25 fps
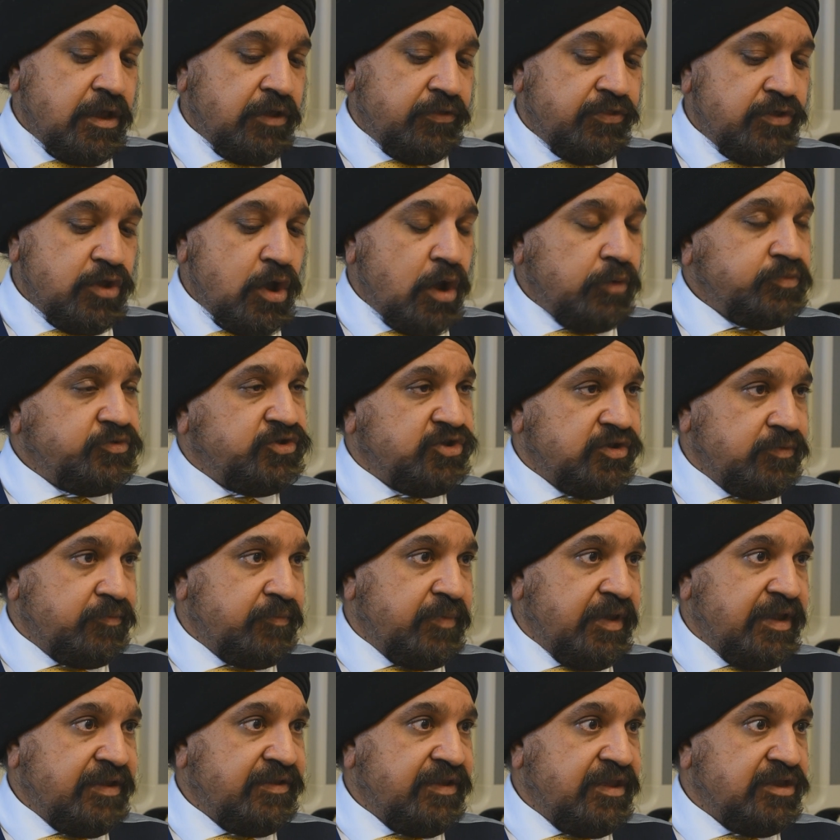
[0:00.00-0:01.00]
The option
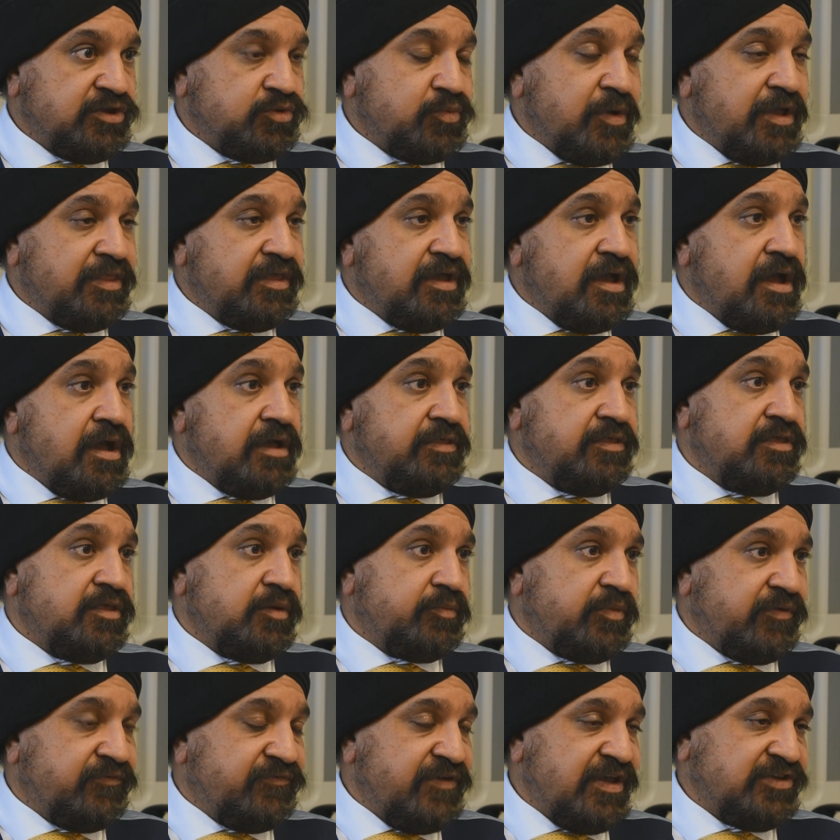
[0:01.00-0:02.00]
bit is whether either the
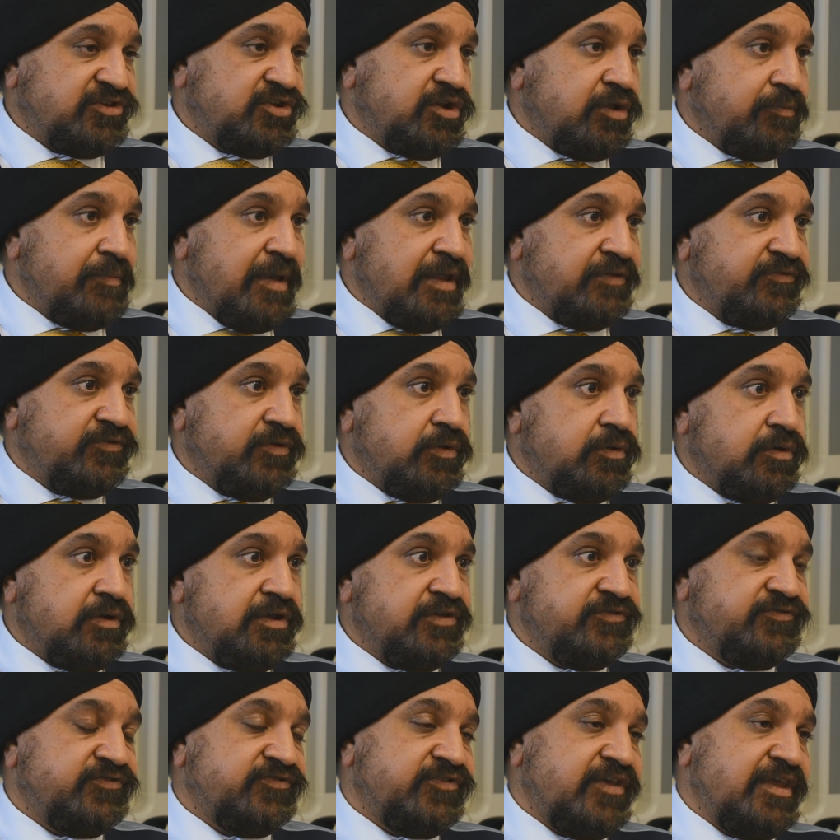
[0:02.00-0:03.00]
professional mentor
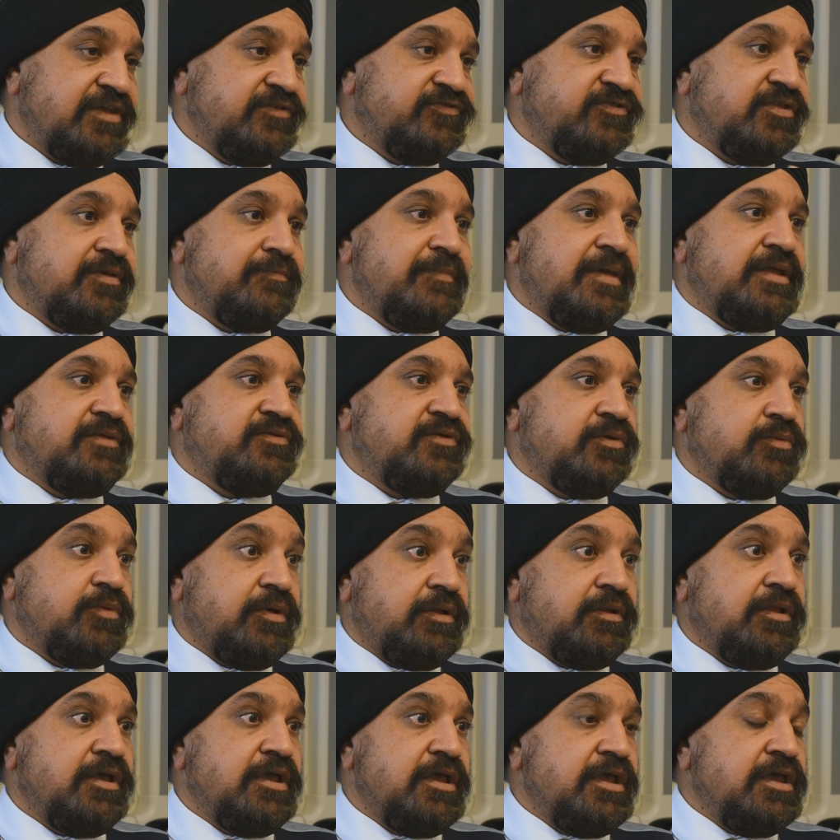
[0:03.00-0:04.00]
is saying to the mentor,
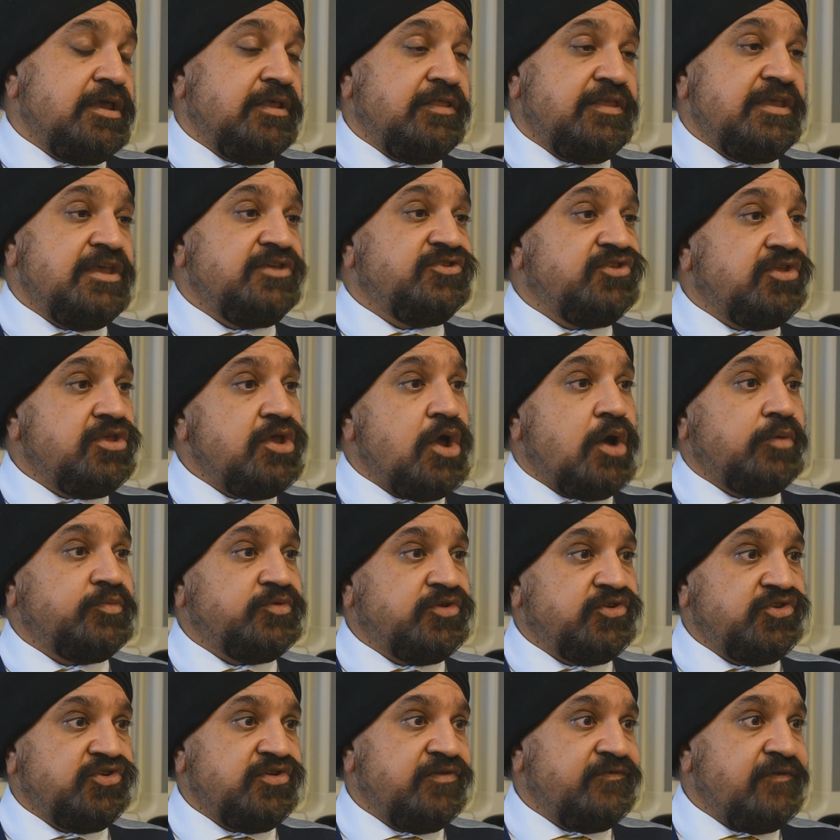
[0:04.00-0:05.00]
well, these are the
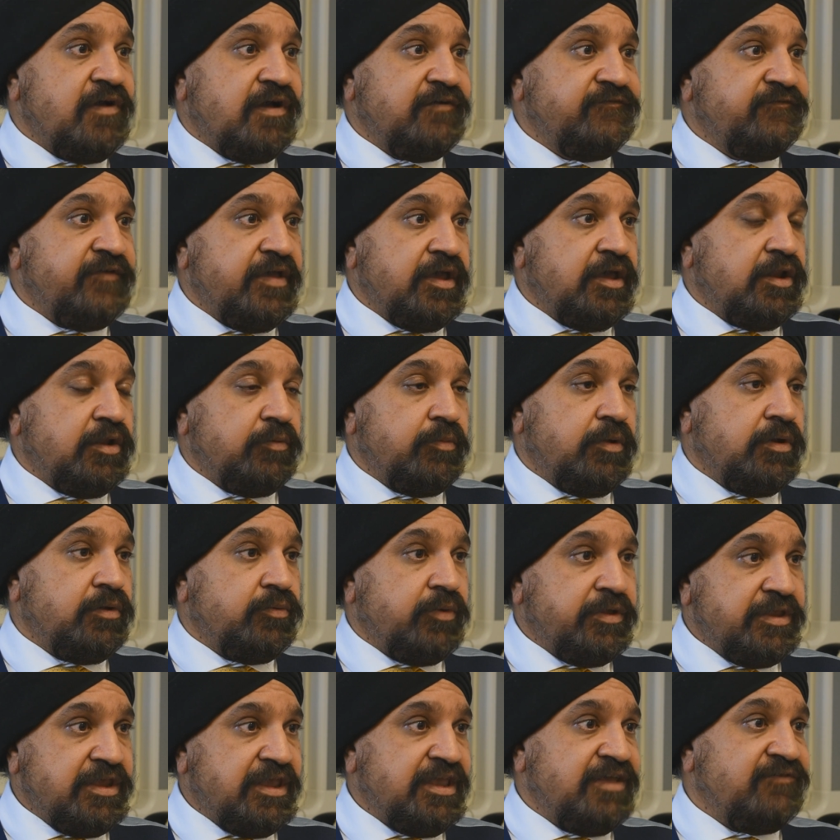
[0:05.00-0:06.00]
options you've got available
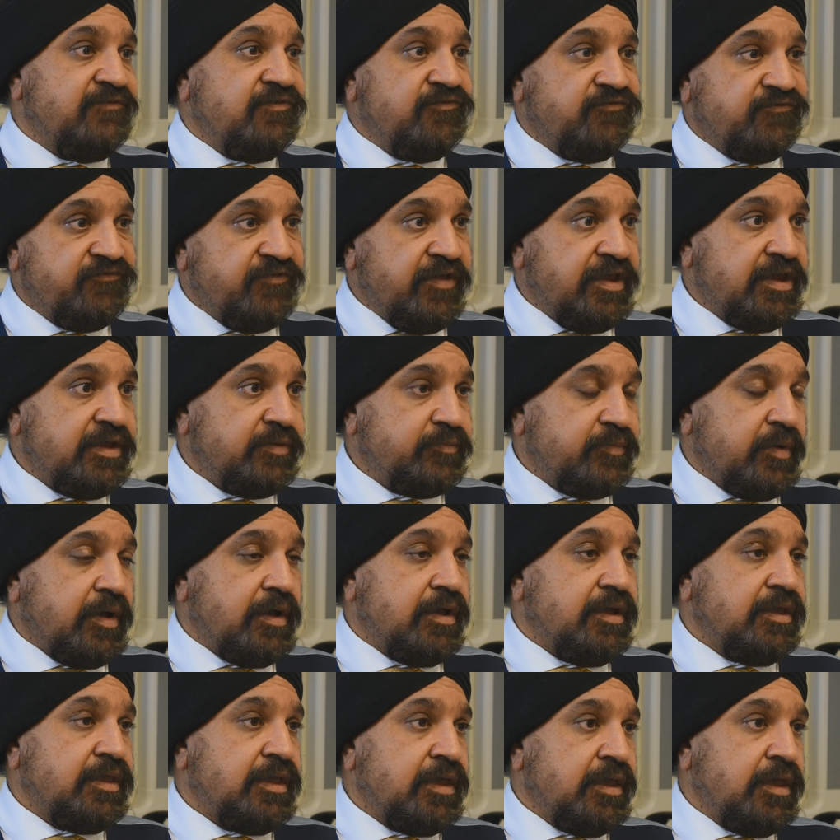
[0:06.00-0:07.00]
when you're giving
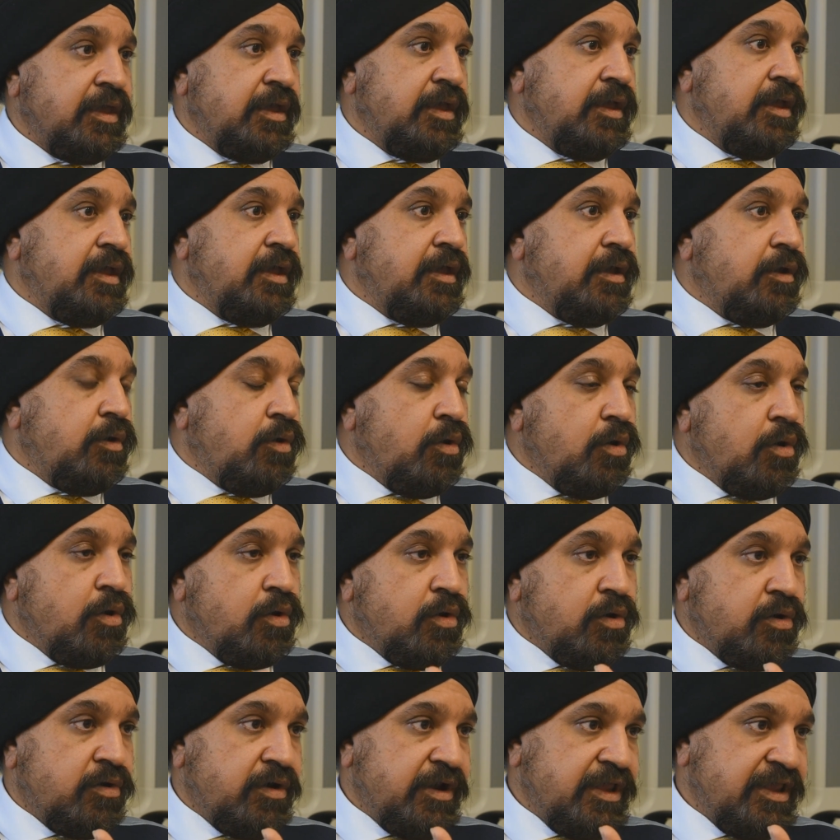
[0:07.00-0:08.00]
feedback,
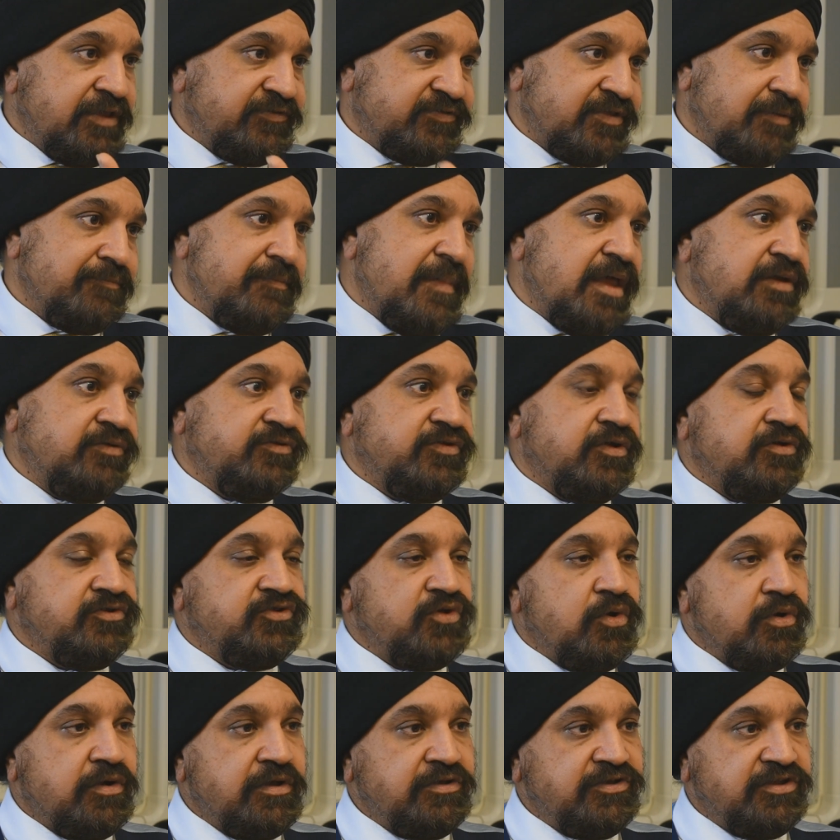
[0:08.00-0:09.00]
or it's the mentor
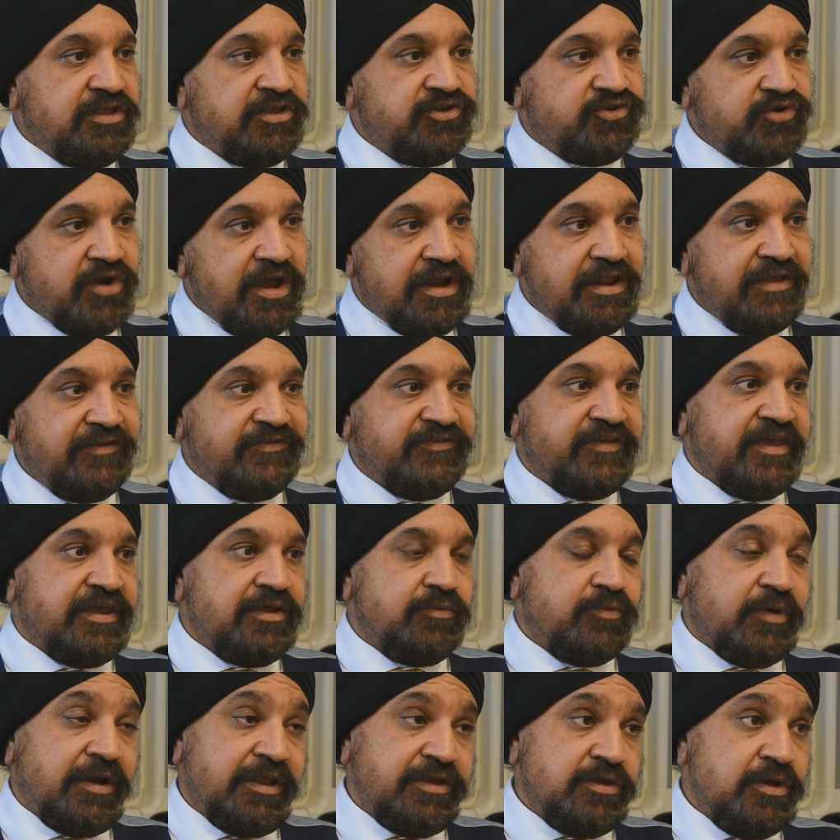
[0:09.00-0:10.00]
talking to the trainee
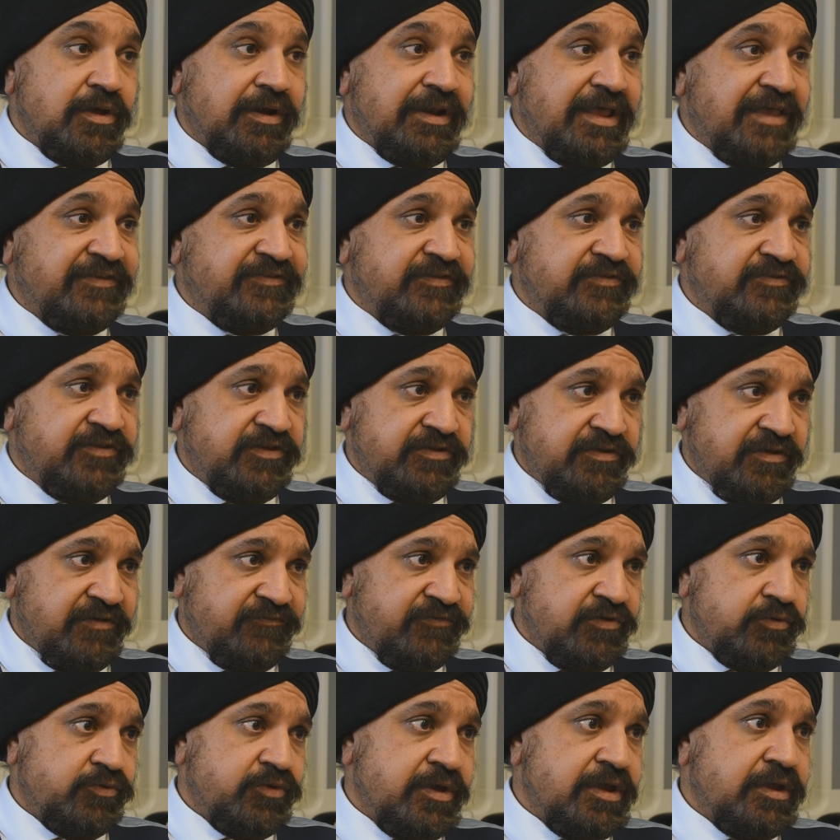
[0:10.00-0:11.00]
saying, well, in your lesson,
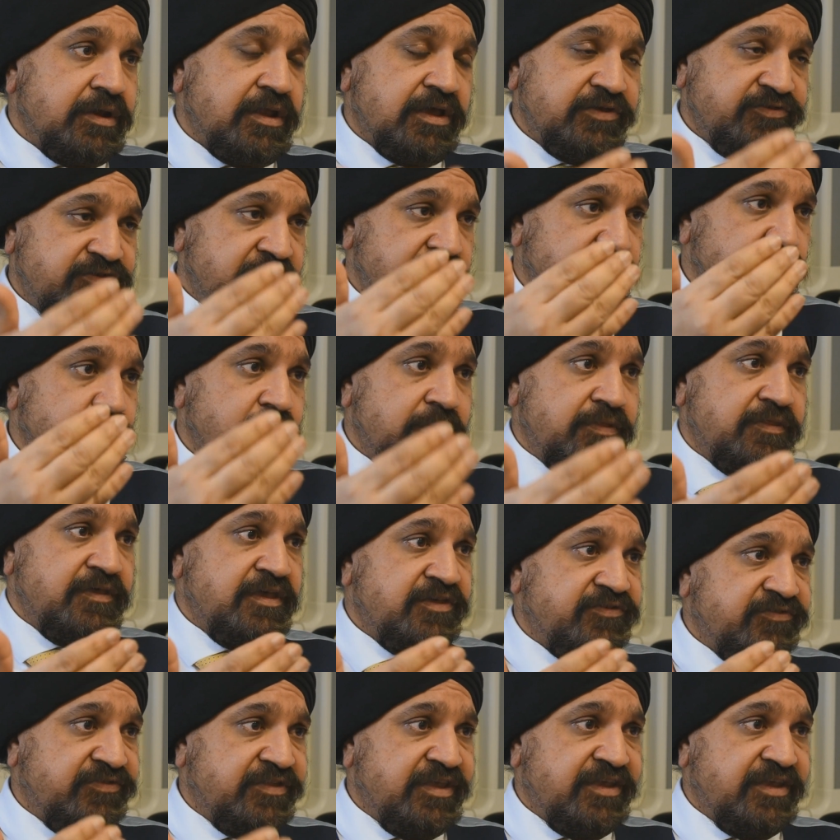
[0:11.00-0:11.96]
have you realised you're doing this.